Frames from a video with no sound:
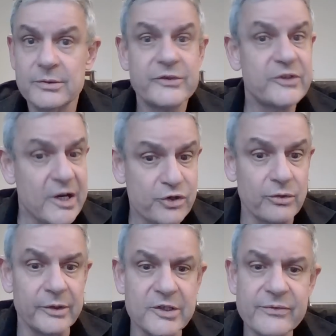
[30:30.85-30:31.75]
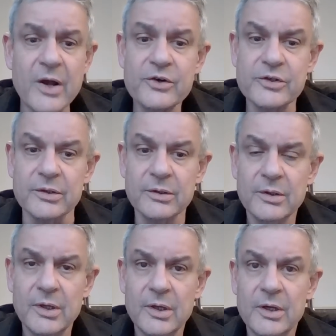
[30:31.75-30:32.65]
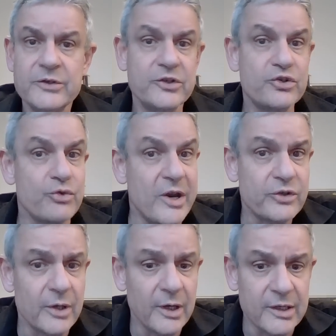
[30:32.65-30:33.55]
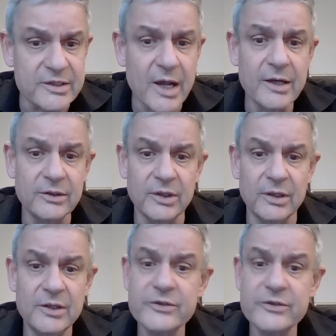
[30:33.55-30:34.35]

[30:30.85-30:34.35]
sexual dysfunction, situational anxiety,